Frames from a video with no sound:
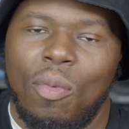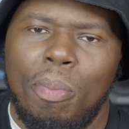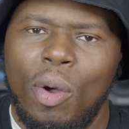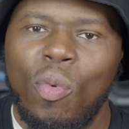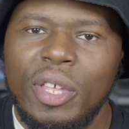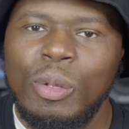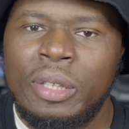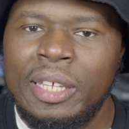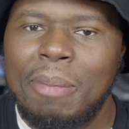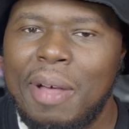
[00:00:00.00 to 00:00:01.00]
But when you
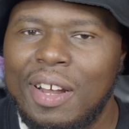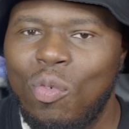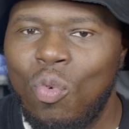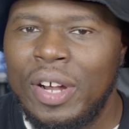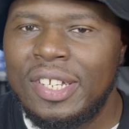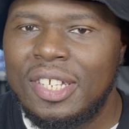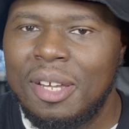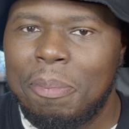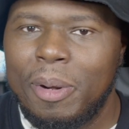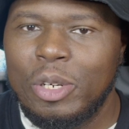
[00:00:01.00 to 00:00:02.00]
think about it, 1
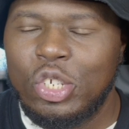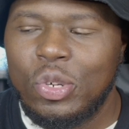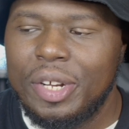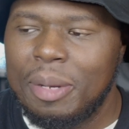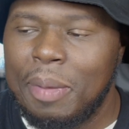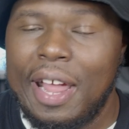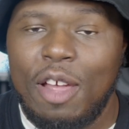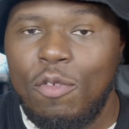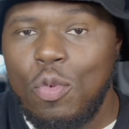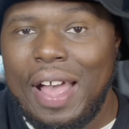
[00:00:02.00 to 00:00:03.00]
cent per stream, like
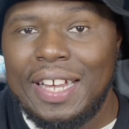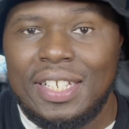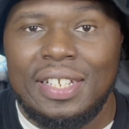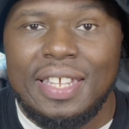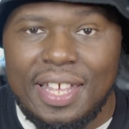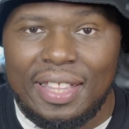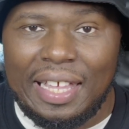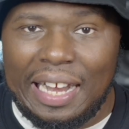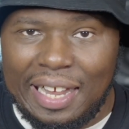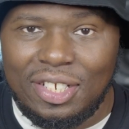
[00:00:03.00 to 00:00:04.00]
if you actually get
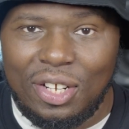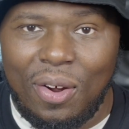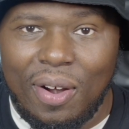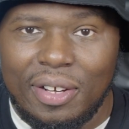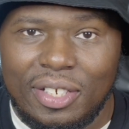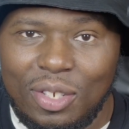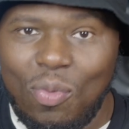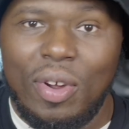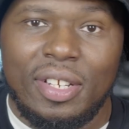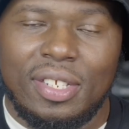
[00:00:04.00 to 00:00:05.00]
that as the artist, the
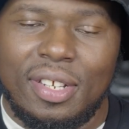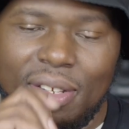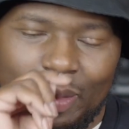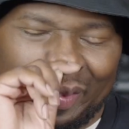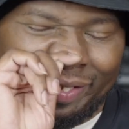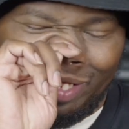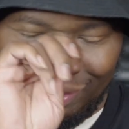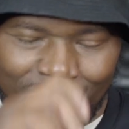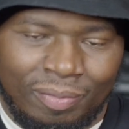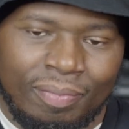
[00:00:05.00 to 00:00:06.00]
1 cent.
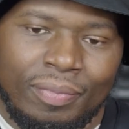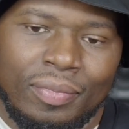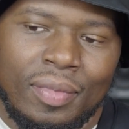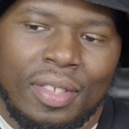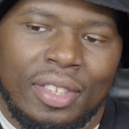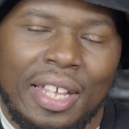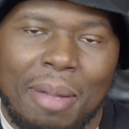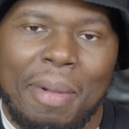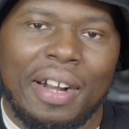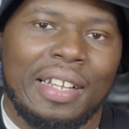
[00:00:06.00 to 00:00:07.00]
Think
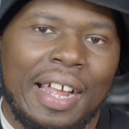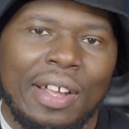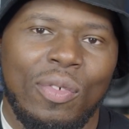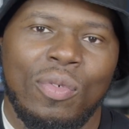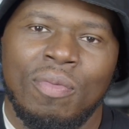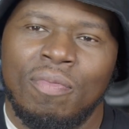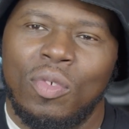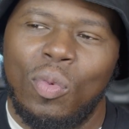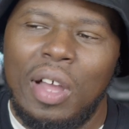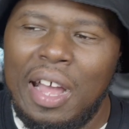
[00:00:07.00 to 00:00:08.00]
about it, like,
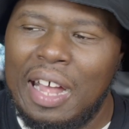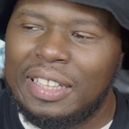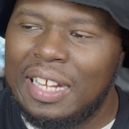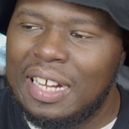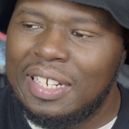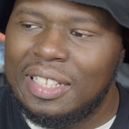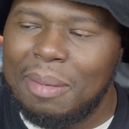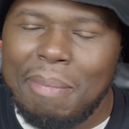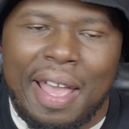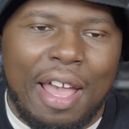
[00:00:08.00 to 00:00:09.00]
I think I did the
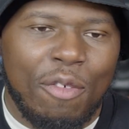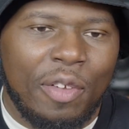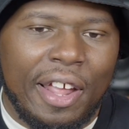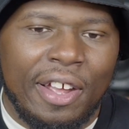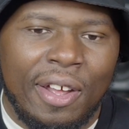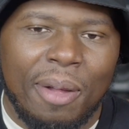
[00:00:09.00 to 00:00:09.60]
math. Like